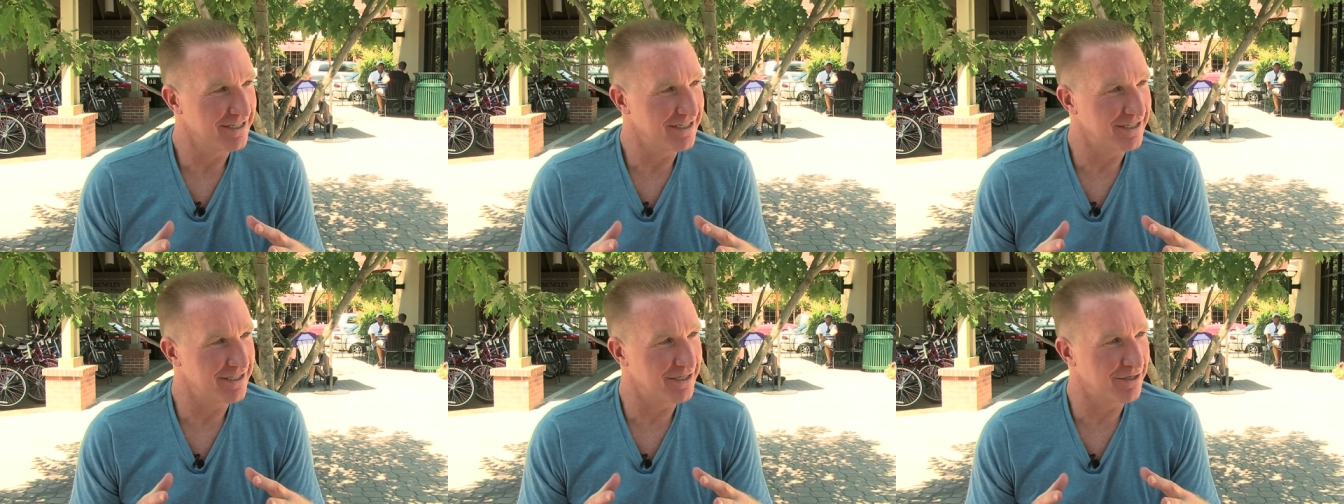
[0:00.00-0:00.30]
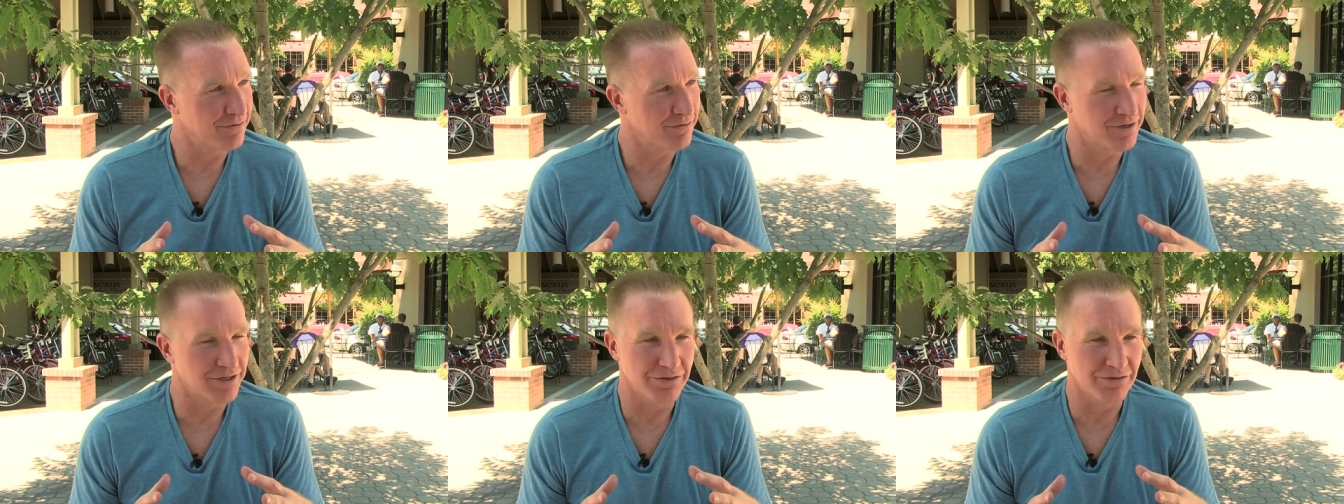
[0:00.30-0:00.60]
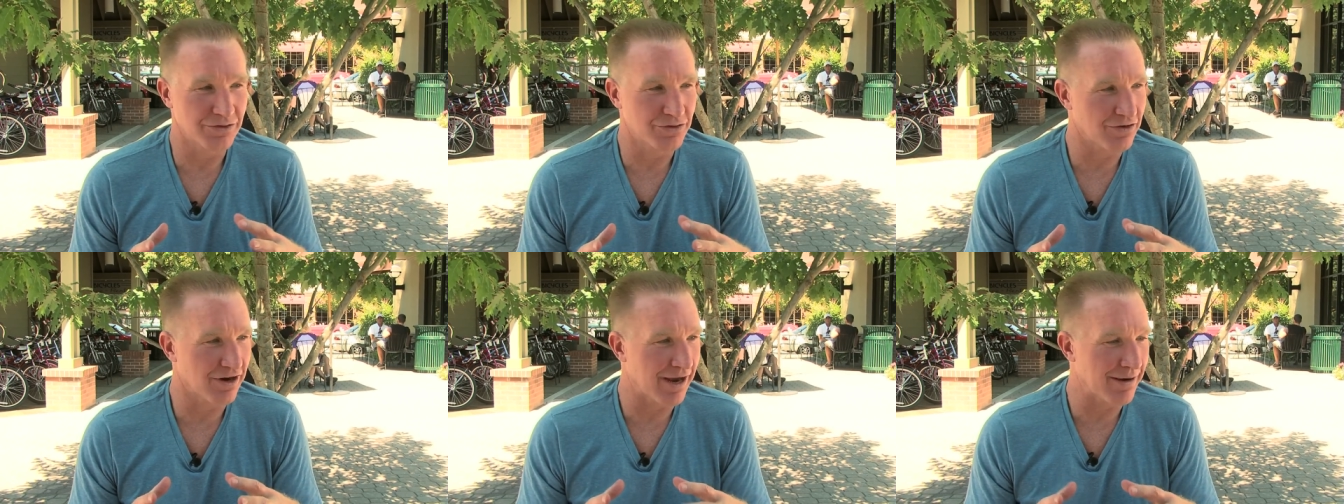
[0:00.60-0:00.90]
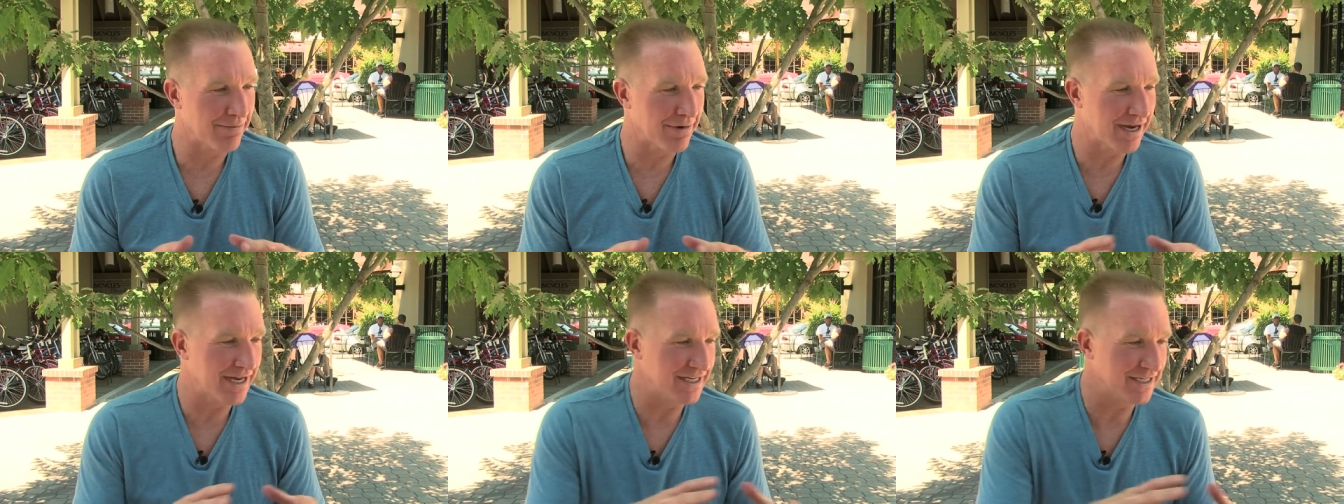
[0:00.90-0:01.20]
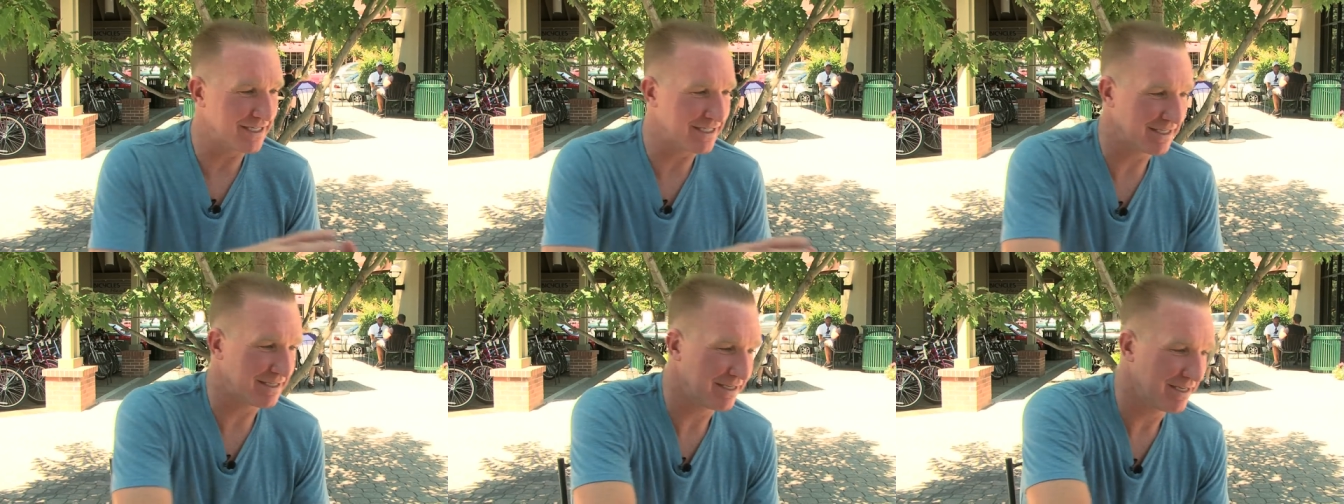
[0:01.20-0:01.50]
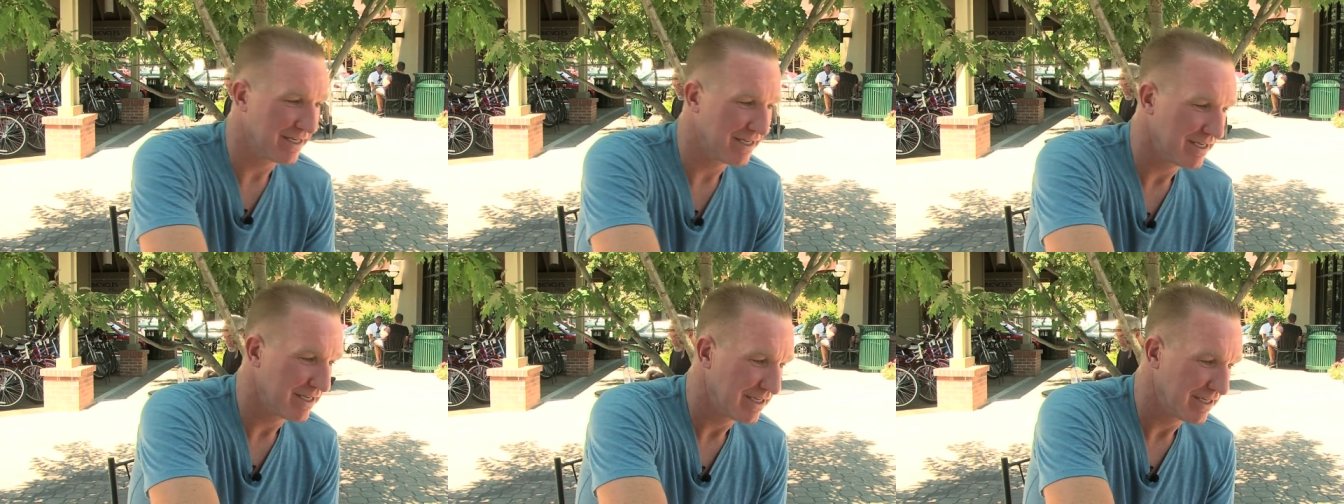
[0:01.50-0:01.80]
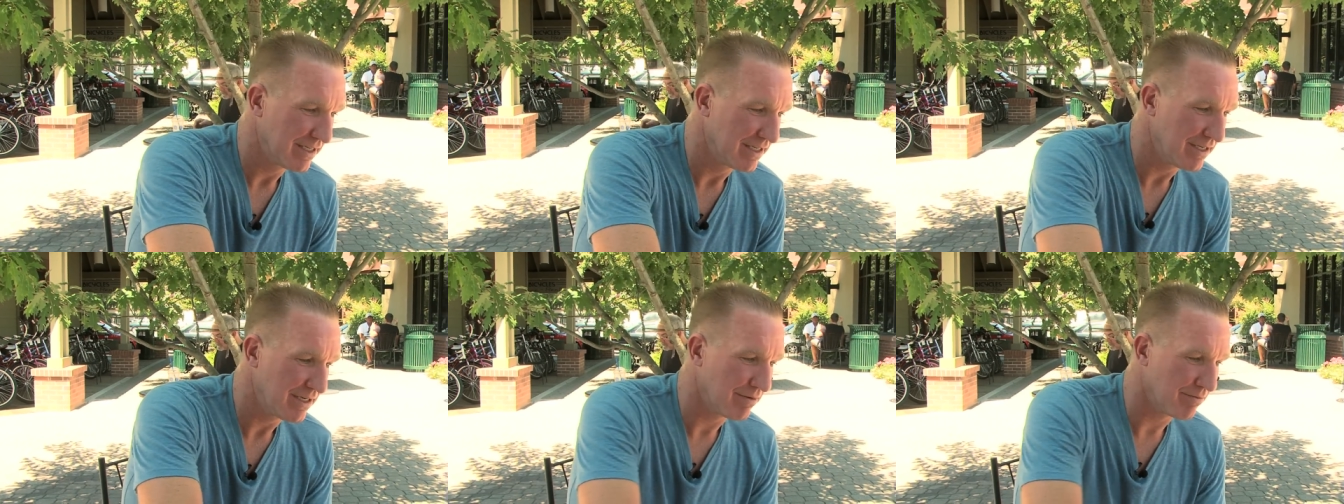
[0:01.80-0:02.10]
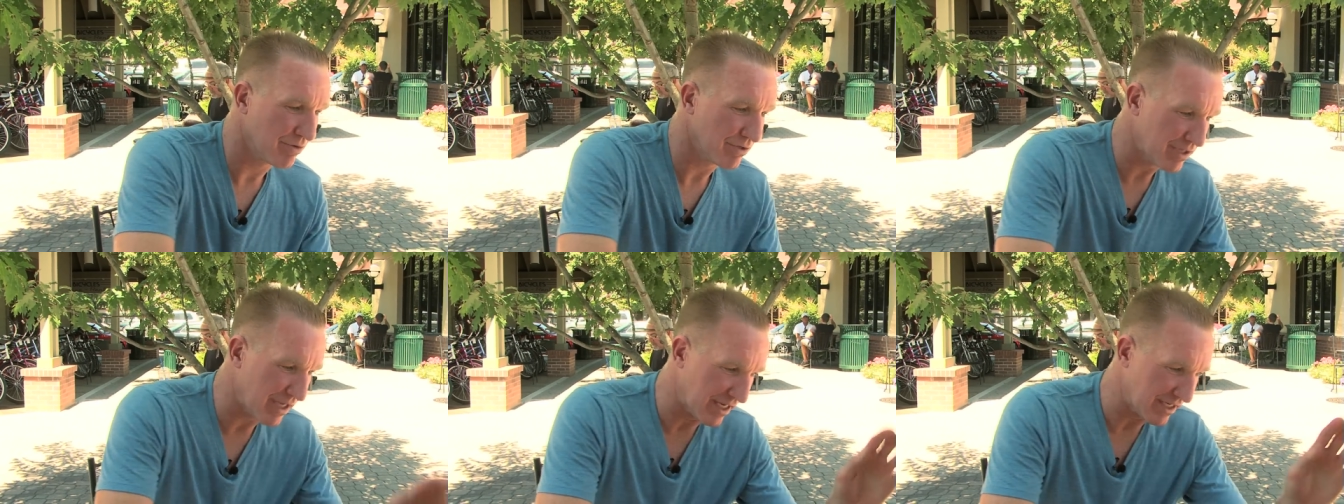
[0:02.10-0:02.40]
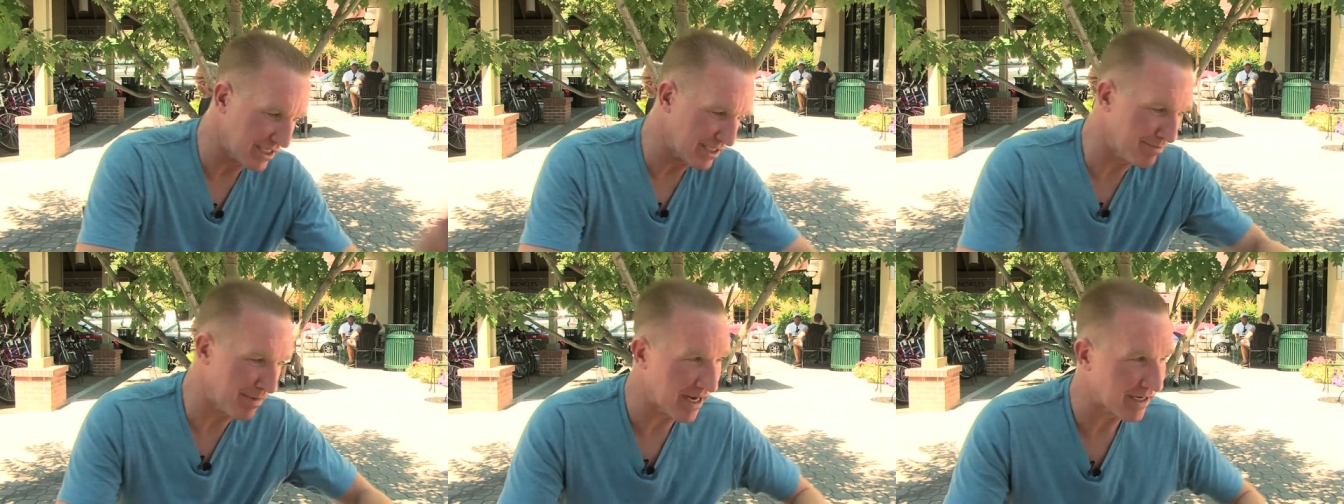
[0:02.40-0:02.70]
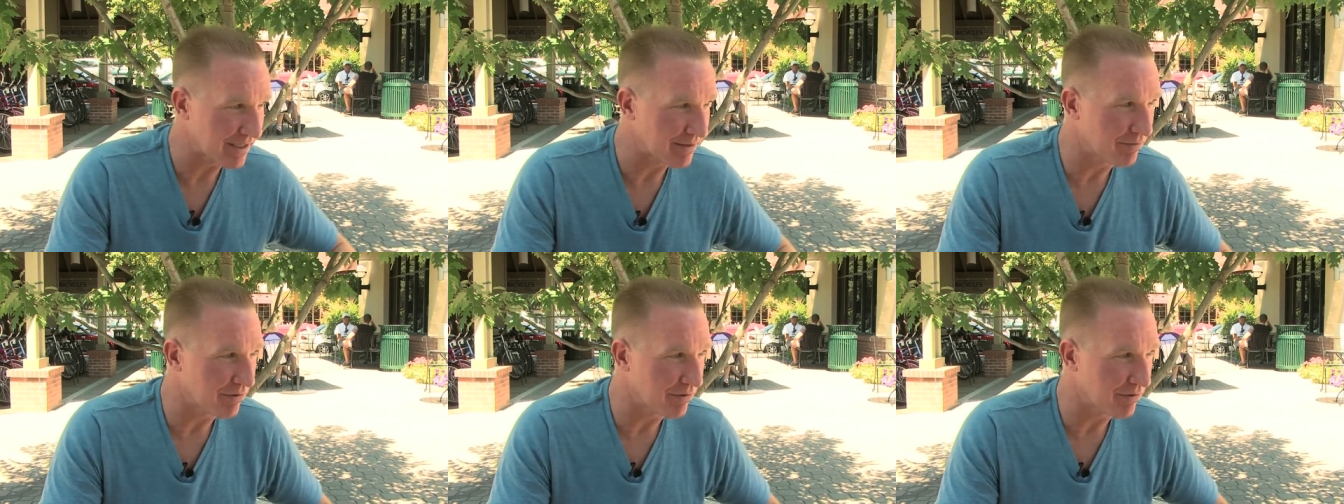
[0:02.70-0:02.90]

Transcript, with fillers: you know, where you drive by, he just, you know, most guys smack the